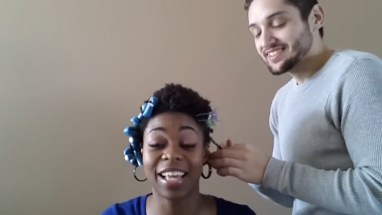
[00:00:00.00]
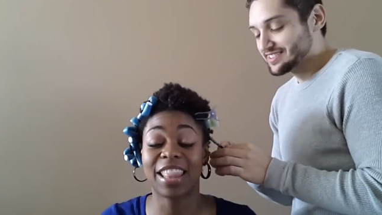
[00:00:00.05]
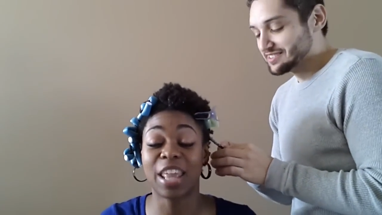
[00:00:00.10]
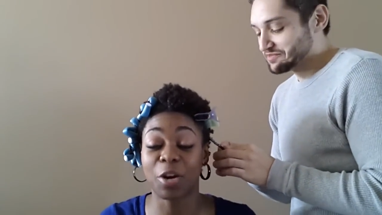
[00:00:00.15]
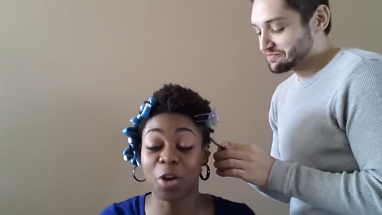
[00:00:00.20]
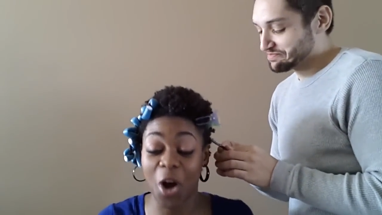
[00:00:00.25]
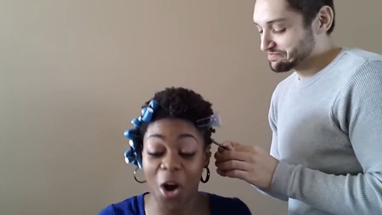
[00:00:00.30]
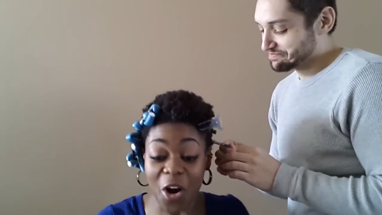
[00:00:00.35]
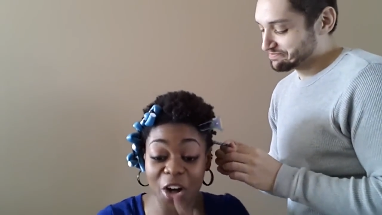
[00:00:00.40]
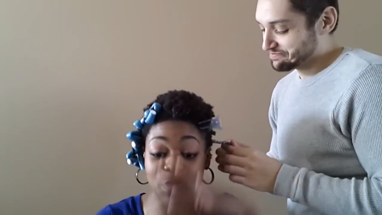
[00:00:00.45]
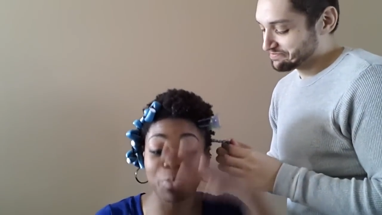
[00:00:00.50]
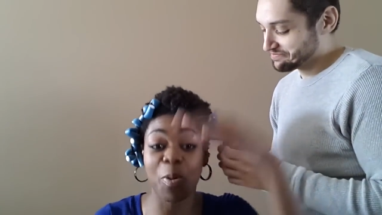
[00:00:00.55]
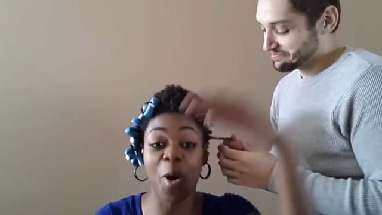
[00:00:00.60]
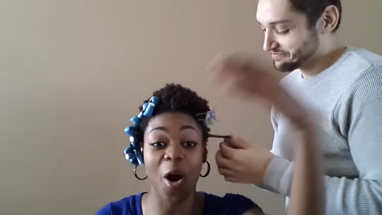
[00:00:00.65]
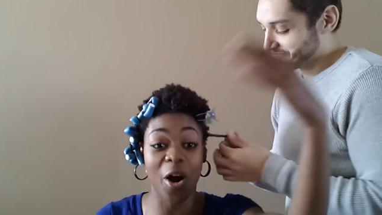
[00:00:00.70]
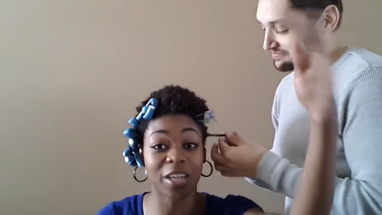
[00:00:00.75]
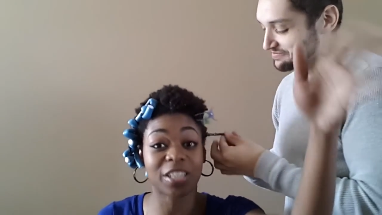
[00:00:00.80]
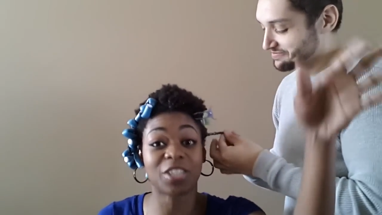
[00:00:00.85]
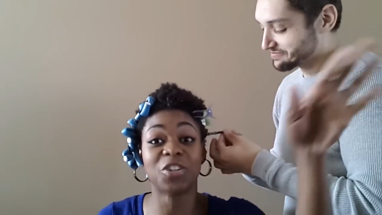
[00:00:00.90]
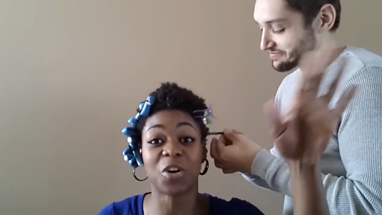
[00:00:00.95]
Speaker 1: The car's
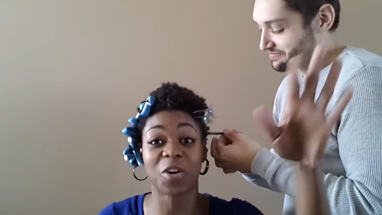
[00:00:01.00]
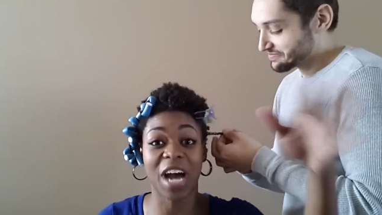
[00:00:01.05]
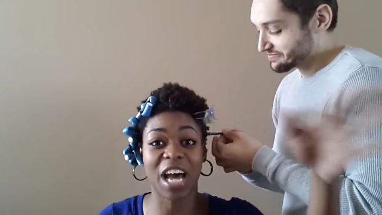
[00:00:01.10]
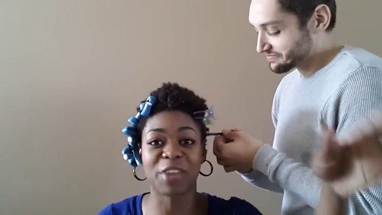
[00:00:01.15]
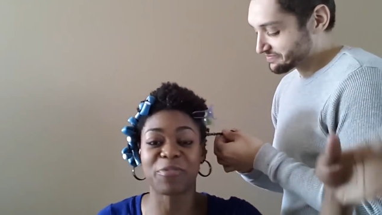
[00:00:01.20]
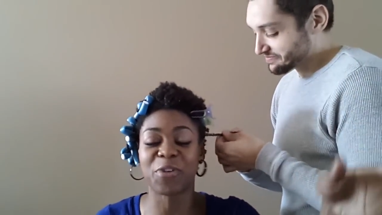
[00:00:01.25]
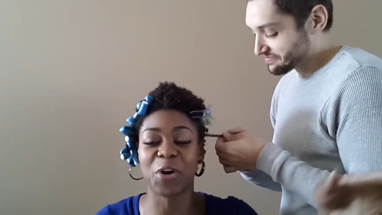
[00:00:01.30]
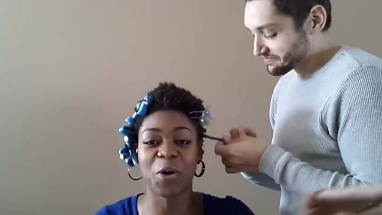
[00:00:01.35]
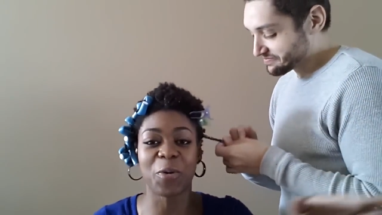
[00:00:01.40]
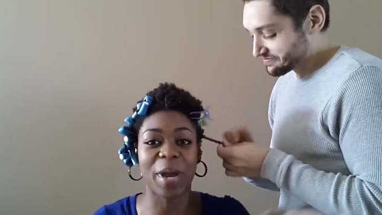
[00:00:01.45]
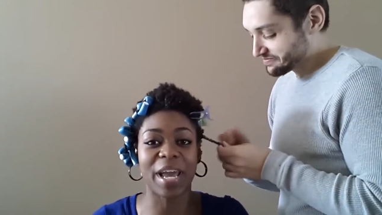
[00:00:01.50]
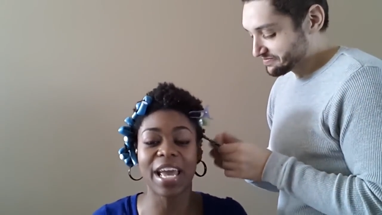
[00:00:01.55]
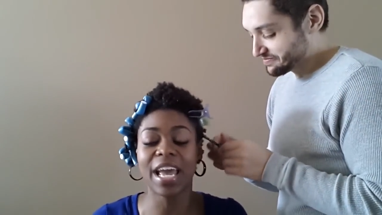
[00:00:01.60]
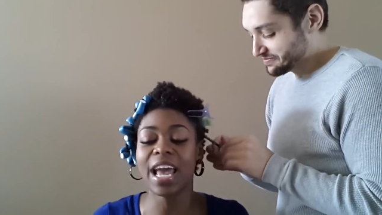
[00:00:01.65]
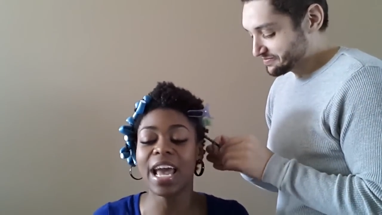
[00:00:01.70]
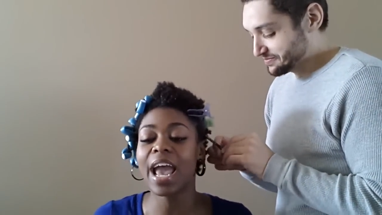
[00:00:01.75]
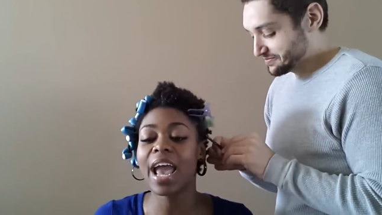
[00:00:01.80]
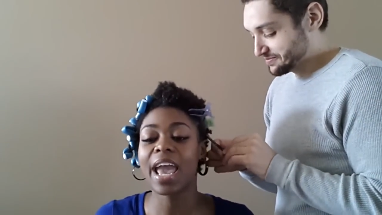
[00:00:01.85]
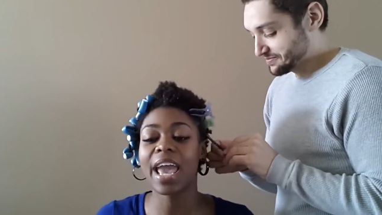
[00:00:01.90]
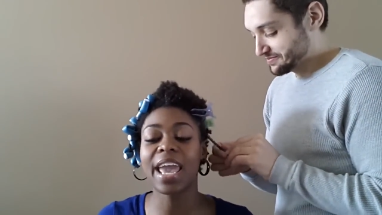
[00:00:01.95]
parked, you know, kind of far away.
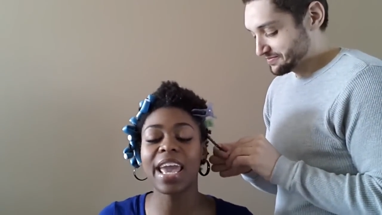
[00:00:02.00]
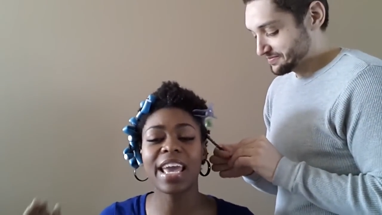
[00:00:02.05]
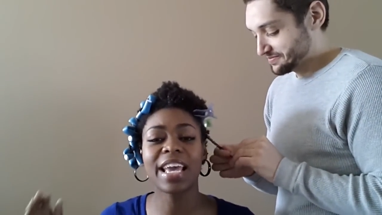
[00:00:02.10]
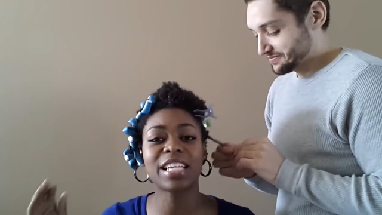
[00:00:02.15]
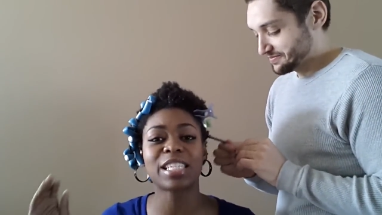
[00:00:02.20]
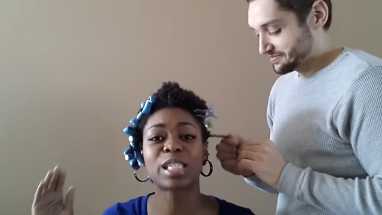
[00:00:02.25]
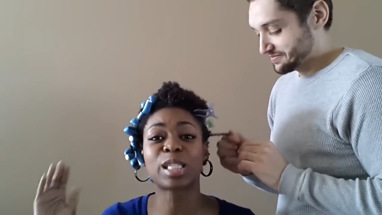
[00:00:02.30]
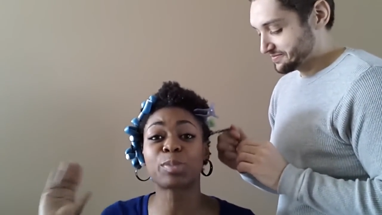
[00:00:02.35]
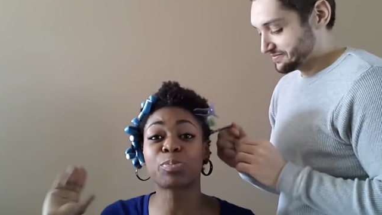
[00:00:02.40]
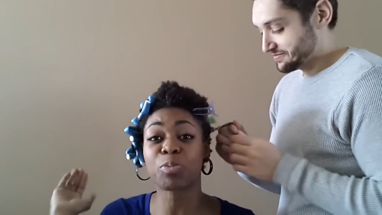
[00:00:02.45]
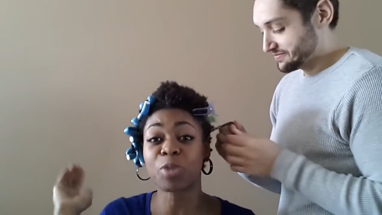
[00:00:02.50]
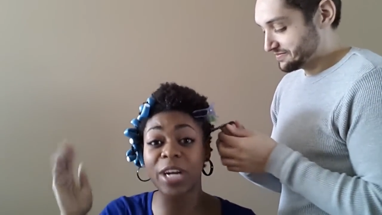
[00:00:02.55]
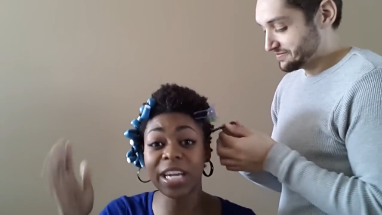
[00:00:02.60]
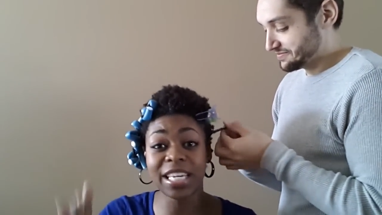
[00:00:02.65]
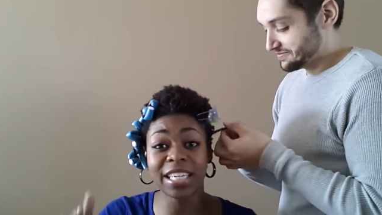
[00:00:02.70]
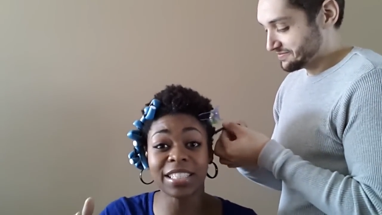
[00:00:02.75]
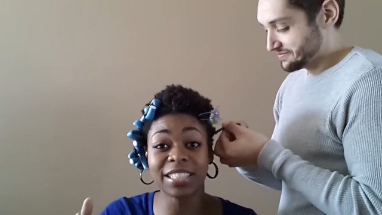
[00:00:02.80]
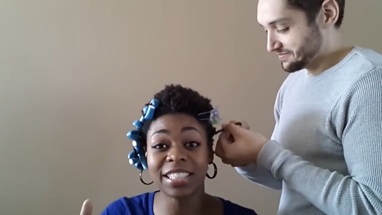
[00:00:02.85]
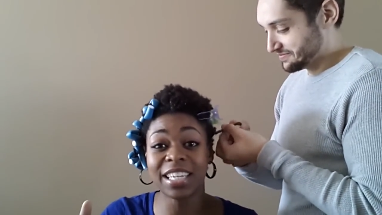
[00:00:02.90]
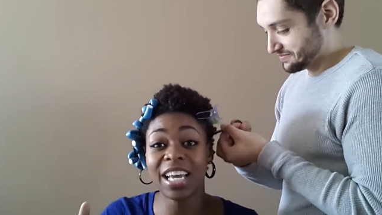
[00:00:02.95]
He is
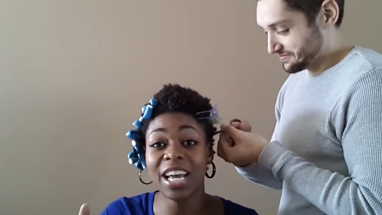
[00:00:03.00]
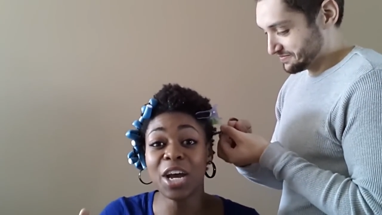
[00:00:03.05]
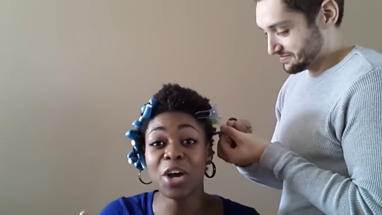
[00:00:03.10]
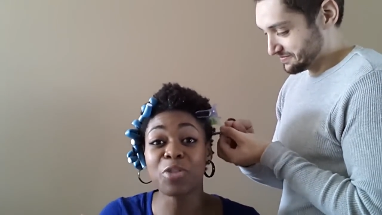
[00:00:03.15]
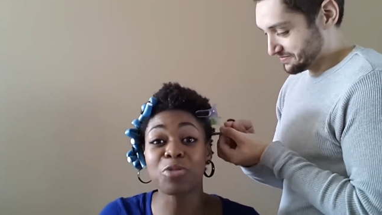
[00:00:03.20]
sprinting